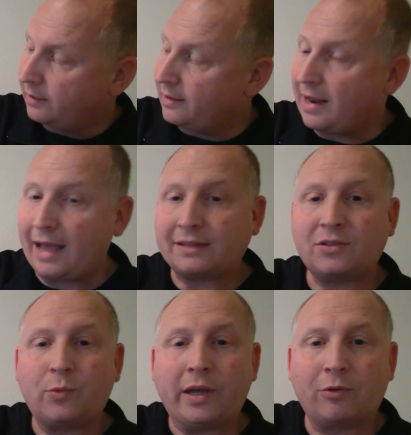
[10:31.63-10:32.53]

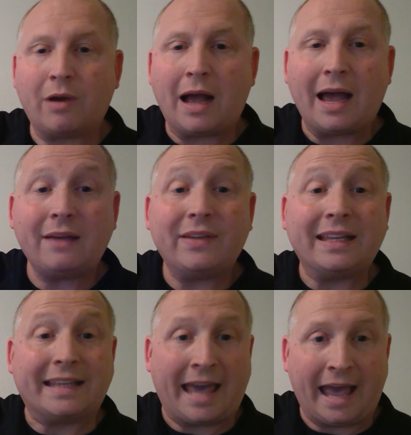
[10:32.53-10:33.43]
Next, we arrive
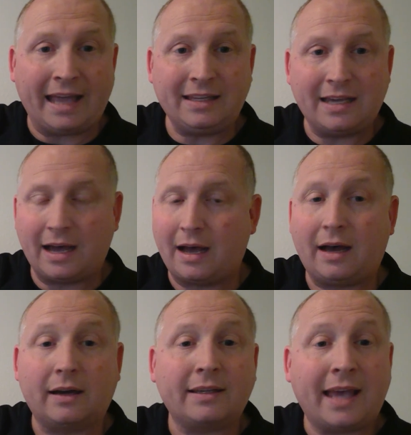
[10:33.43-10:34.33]
in
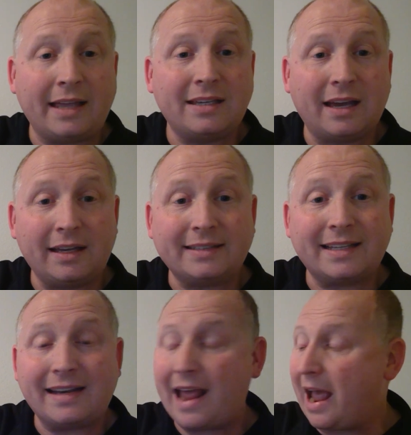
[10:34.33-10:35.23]
Kenya. Kenya is
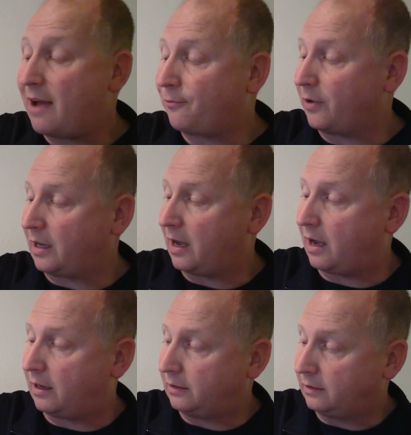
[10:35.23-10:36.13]
in
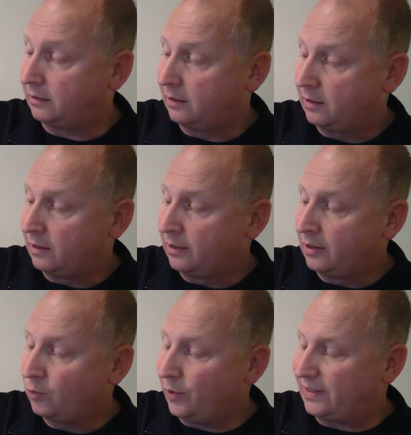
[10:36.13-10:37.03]
Africa.
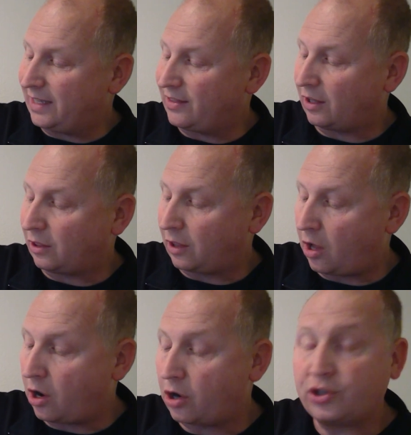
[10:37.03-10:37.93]
We see the
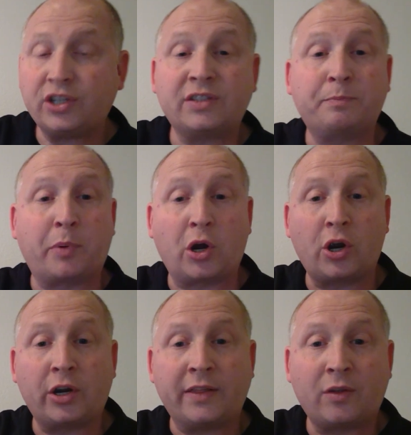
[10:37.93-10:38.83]
largest
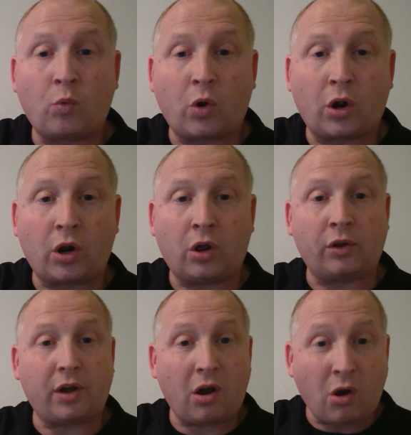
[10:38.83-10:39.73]
bird in the
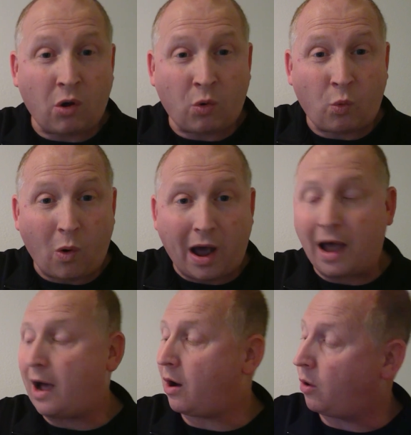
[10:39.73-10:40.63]
world. Oh,
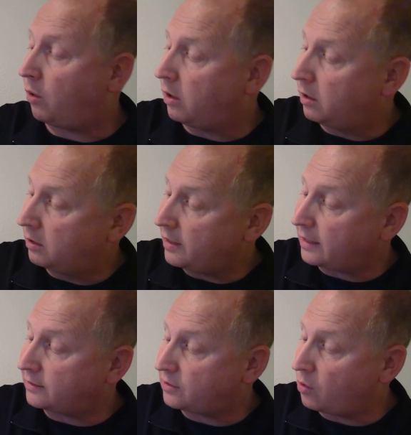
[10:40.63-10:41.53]
wow.
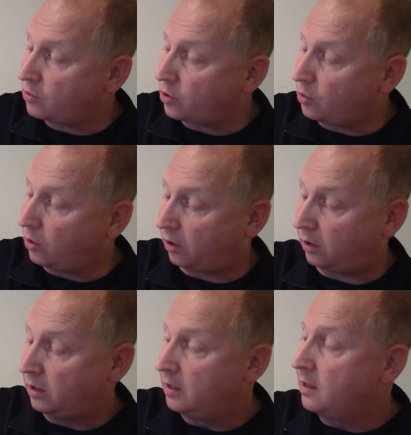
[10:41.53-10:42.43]
That's so
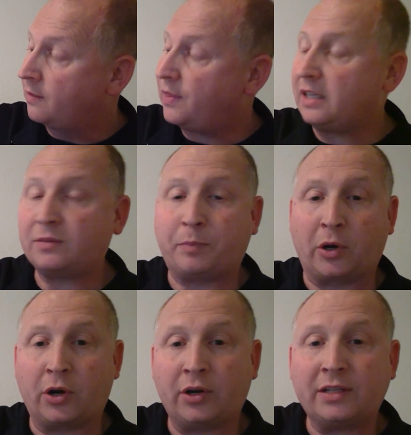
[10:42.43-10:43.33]
cool. This
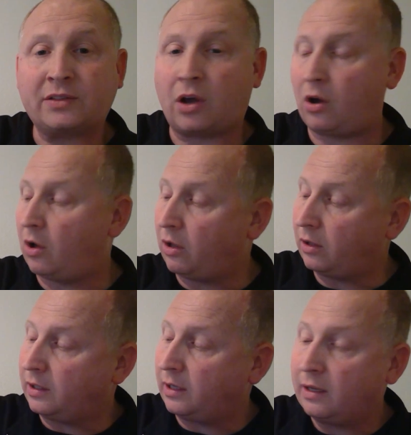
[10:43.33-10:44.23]
bird is
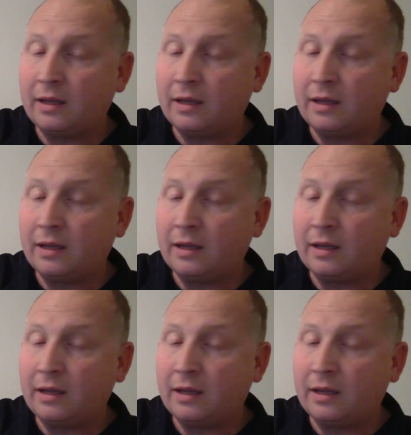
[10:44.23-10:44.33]
called